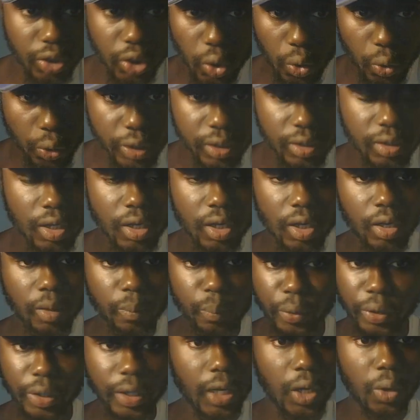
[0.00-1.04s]
doing,
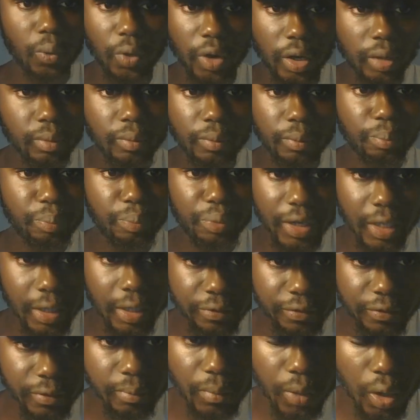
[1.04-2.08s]
but it wasn't pretty
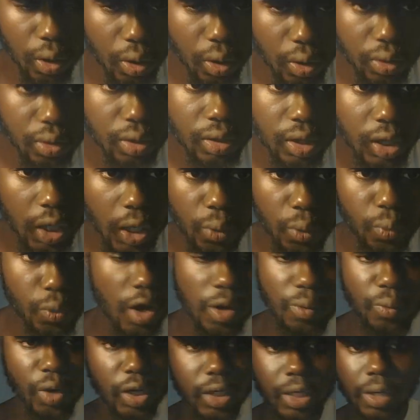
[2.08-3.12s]
football. It
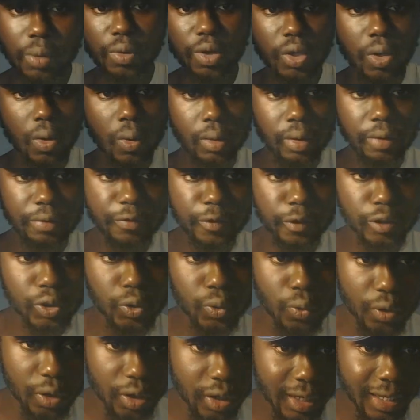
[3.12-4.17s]
wasn't what they were doing in the first
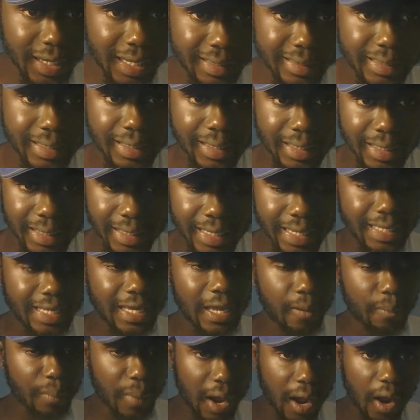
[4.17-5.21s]
quarter to get the lead. They
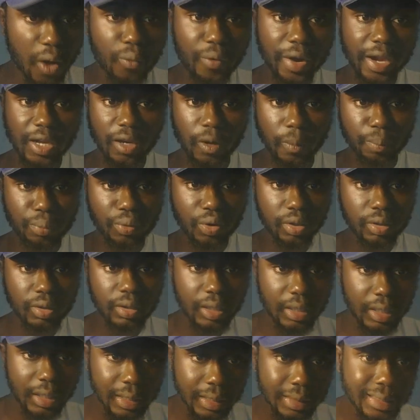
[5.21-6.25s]
came out ready to put
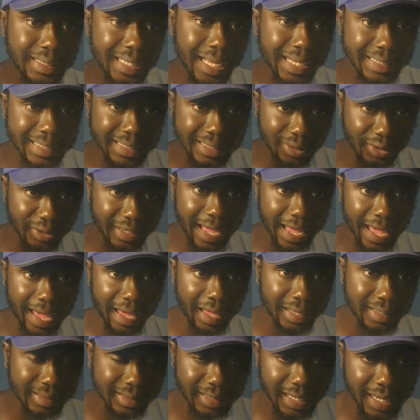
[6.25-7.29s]
Texas on their
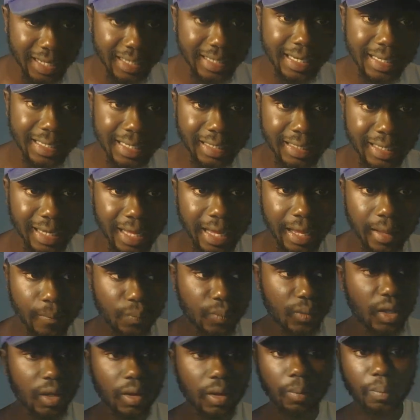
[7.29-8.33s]
ass, and they did that.
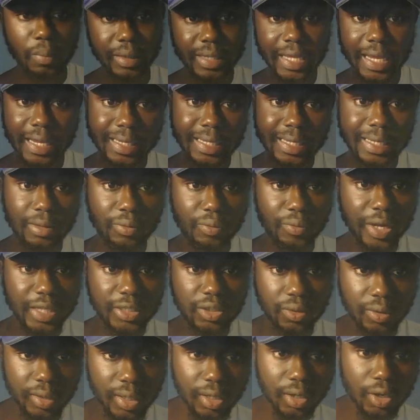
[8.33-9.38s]
But then they
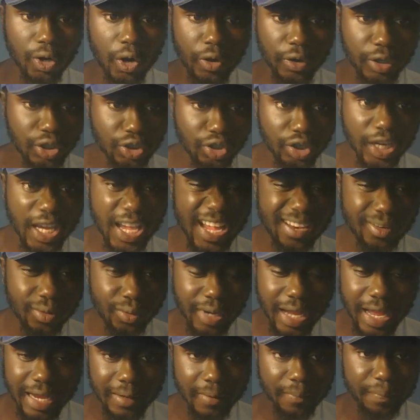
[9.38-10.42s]
rest on their laurels. You can't do
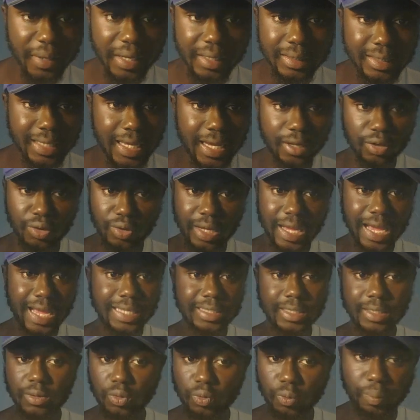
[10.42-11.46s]
that in the Big Ten. You
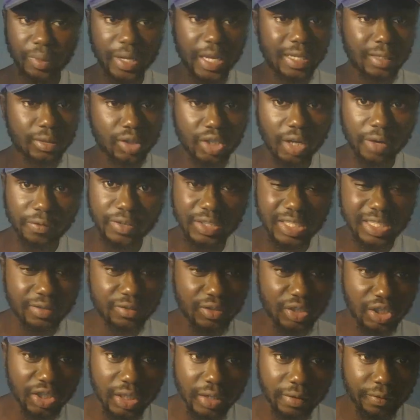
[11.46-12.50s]
guys who play in the toughest
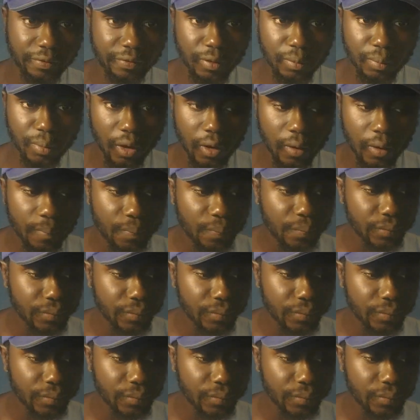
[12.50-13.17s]
division in football,